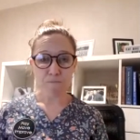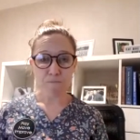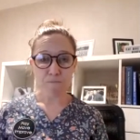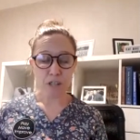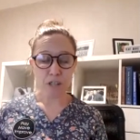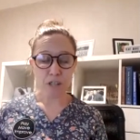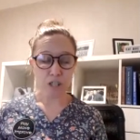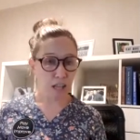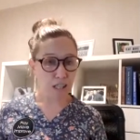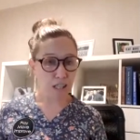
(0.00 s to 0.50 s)
The
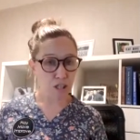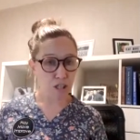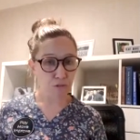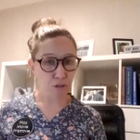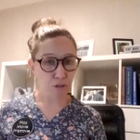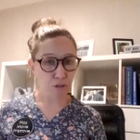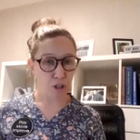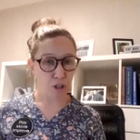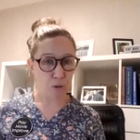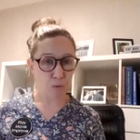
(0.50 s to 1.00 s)
challenge
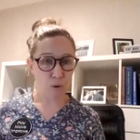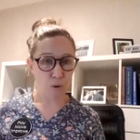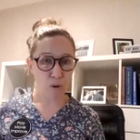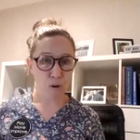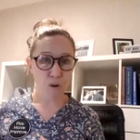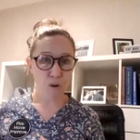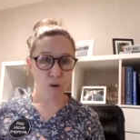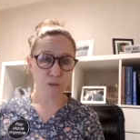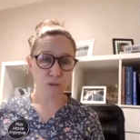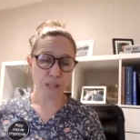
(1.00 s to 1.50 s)
for you
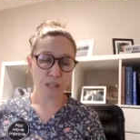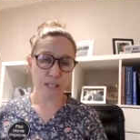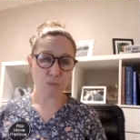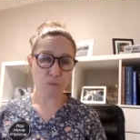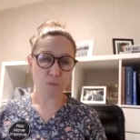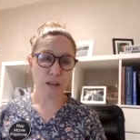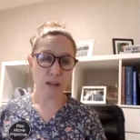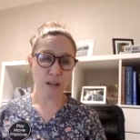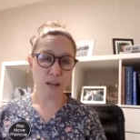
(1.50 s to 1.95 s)
all is we